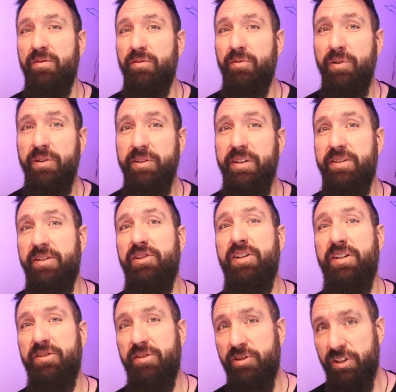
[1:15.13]
really
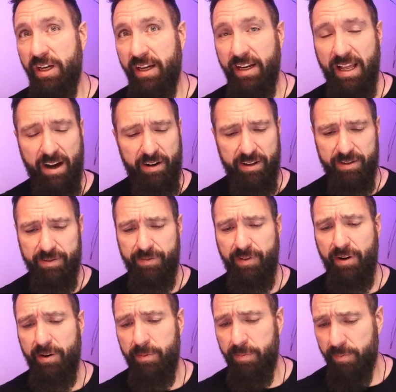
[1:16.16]
suggest you check it out. It's a
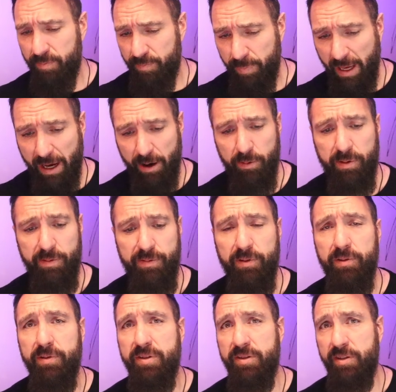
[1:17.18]
very
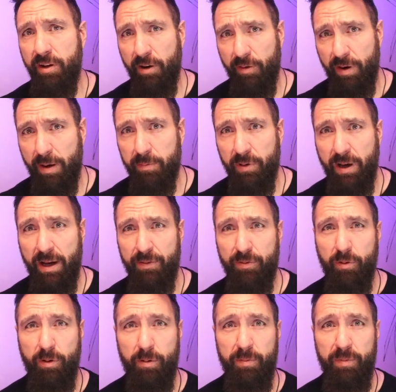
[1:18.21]
powerful CRM
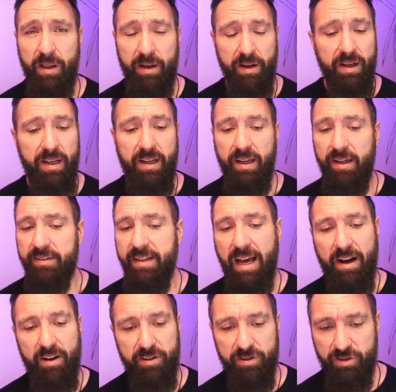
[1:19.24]
platform that
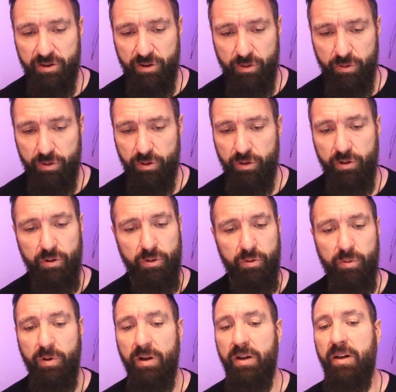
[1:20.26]
allows you to do
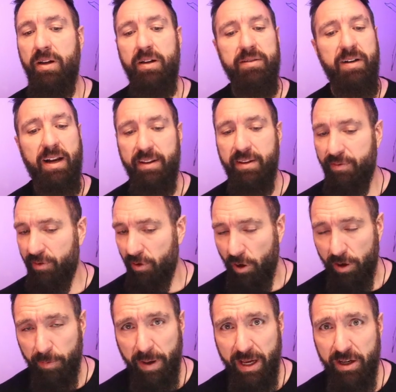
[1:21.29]
a lot of different
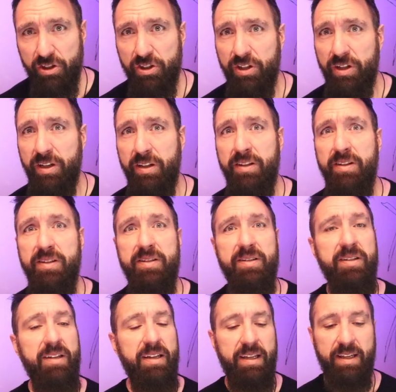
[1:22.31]
automations,
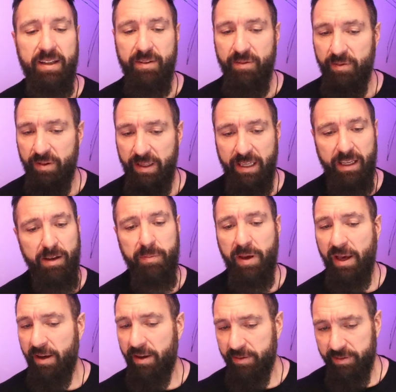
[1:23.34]

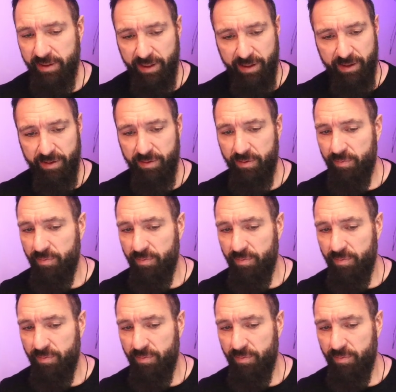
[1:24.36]
emailing,